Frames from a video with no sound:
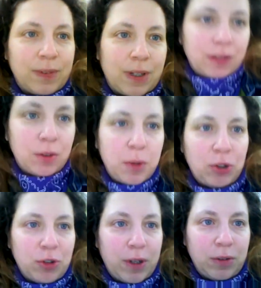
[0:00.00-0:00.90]
Now let's
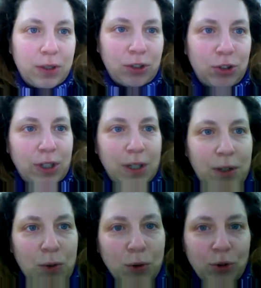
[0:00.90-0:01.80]
make sure I don't touch it
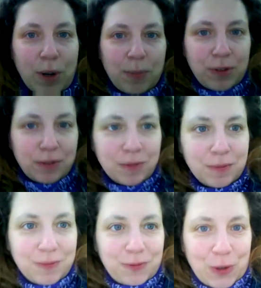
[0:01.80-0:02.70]
again or drop the
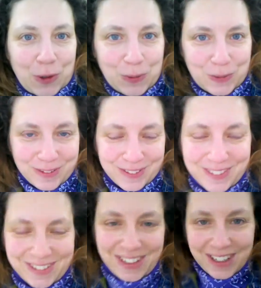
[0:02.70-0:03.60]
phone.
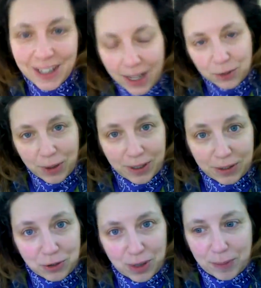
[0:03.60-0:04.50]
I'll try
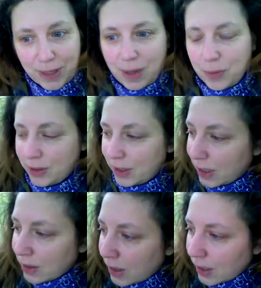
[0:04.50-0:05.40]
not to drop the camera today.